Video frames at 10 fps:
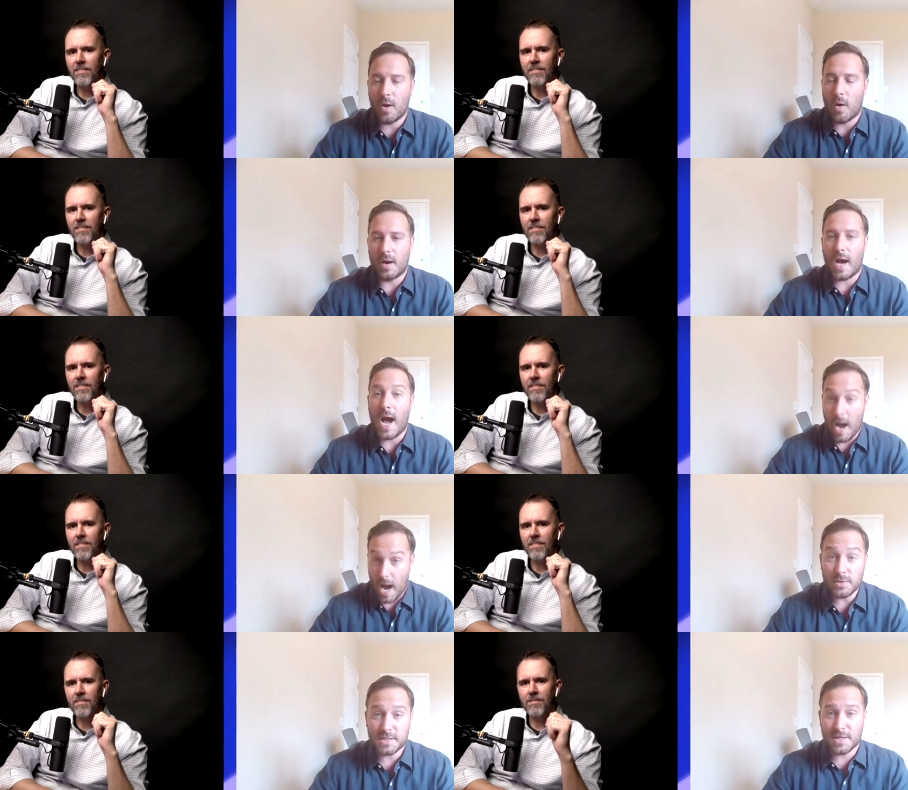Speaker 1: I go on, I,
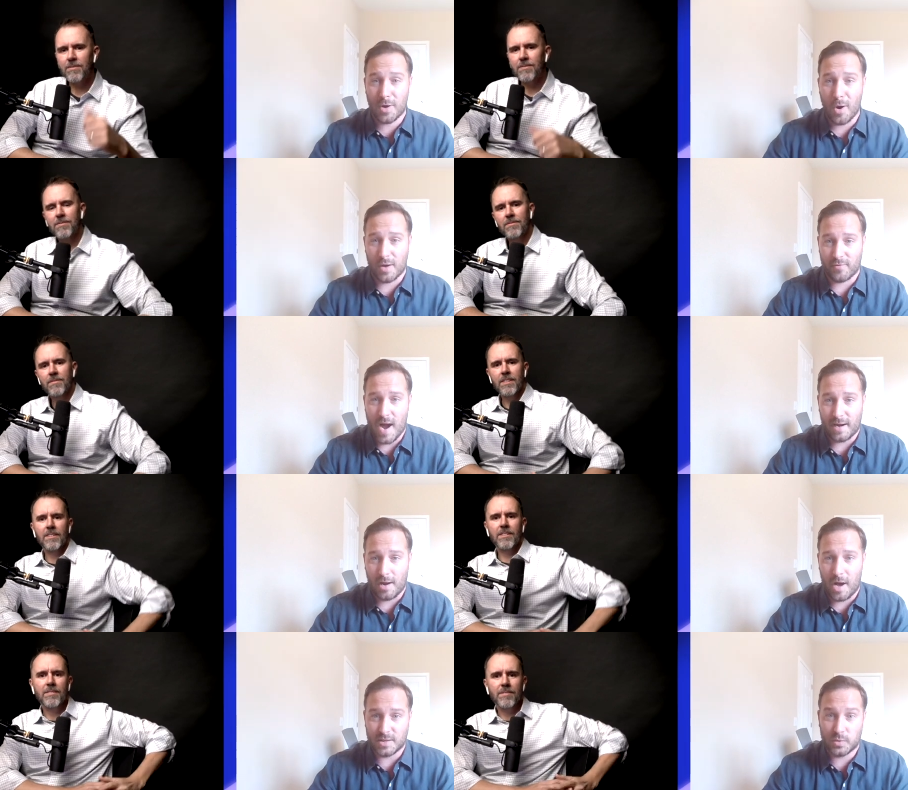will still go on
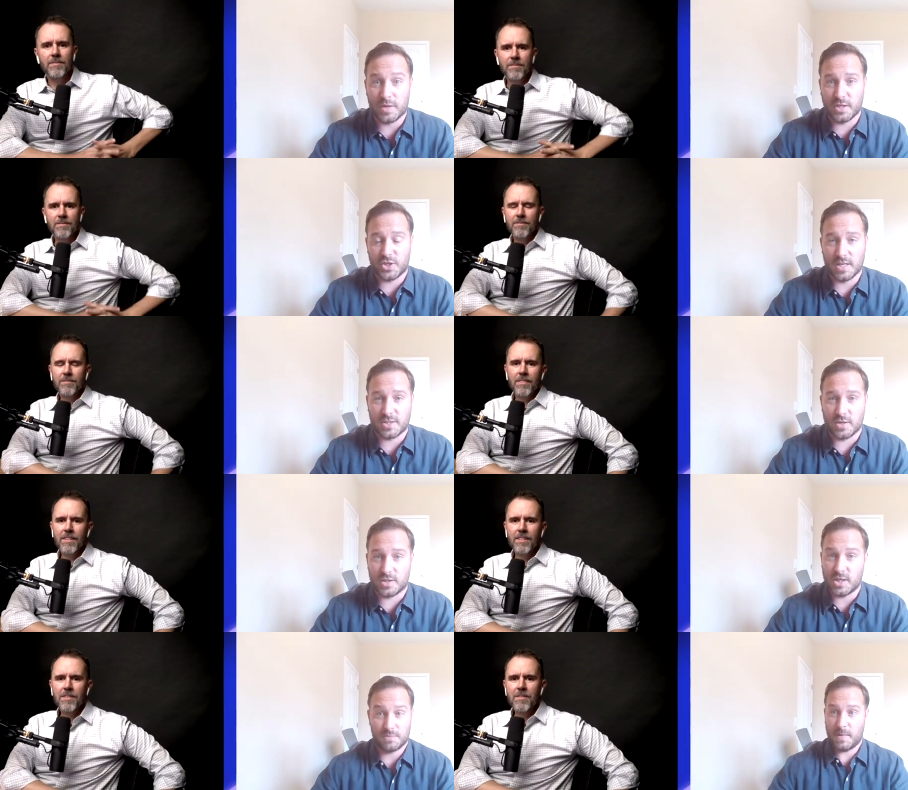ride-alongs with adjusters
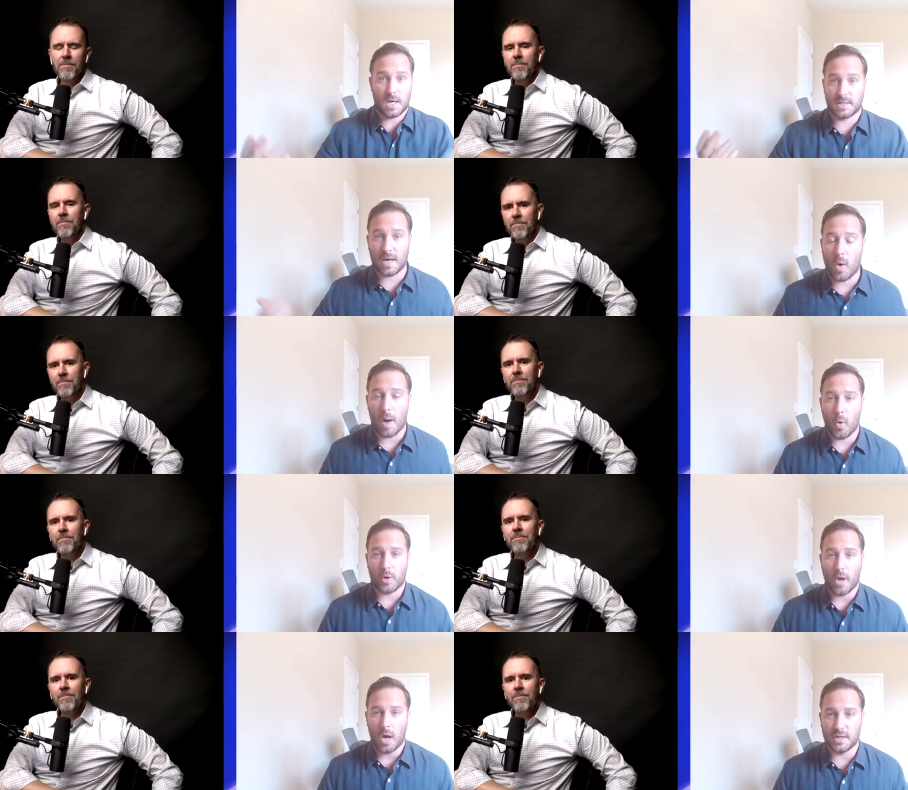just because I want more
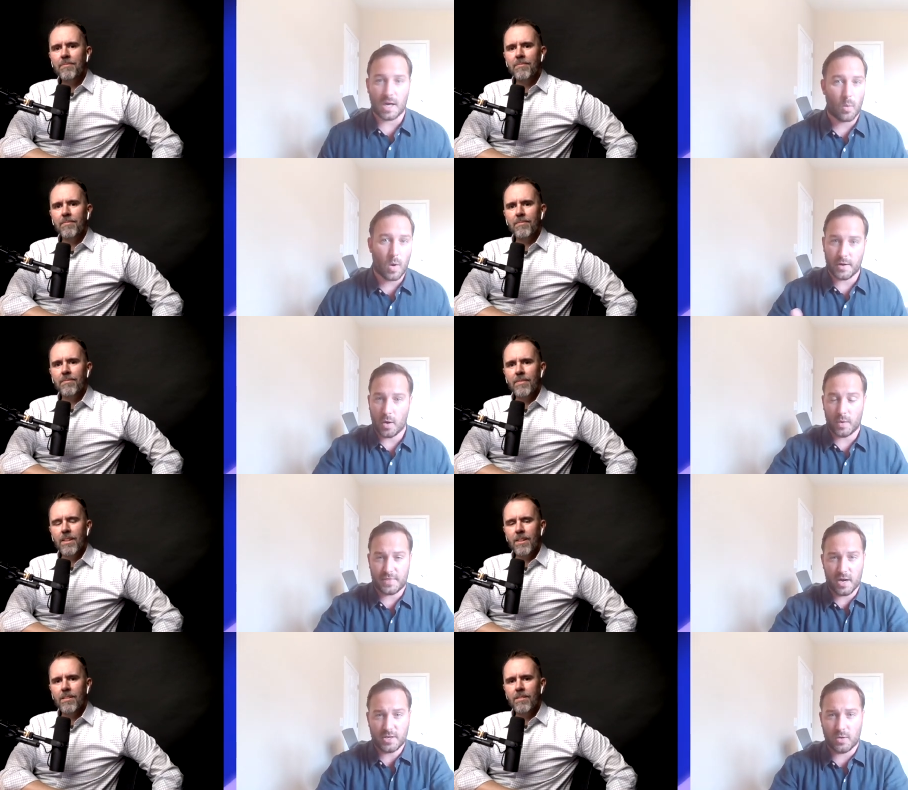knowledge. I want to know what
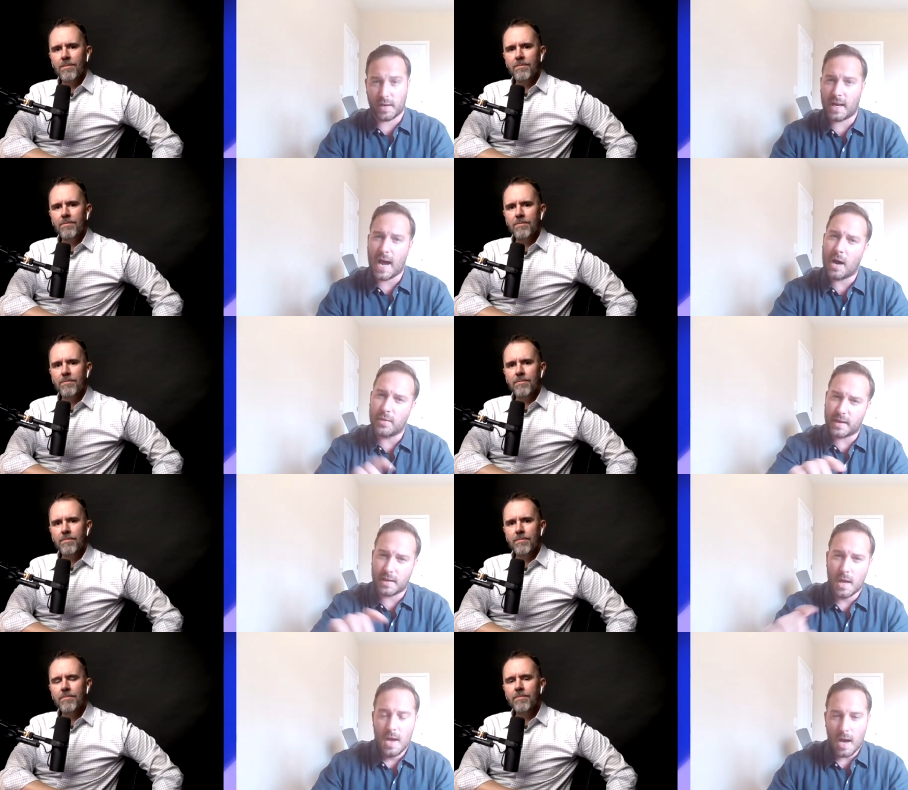they're doing and how like